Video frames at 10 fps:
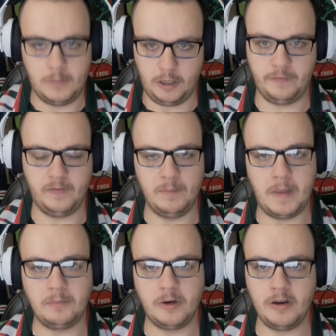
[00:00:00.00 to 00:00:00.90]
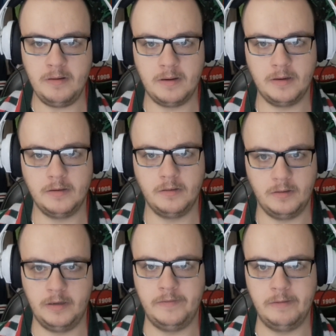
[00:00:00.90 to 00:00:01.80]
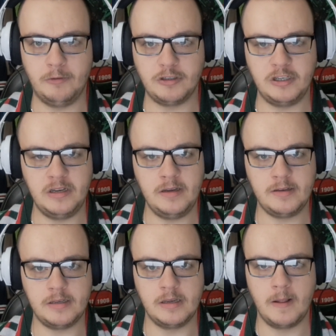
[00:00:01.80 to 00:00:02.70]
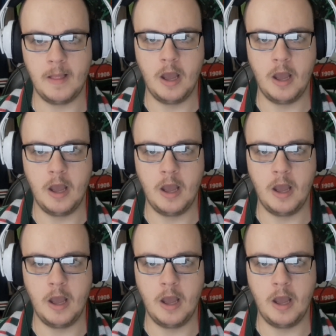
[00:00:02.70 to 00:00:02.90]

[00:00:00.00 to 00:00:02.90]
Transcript: Hopefully, Munro, if you're watching this,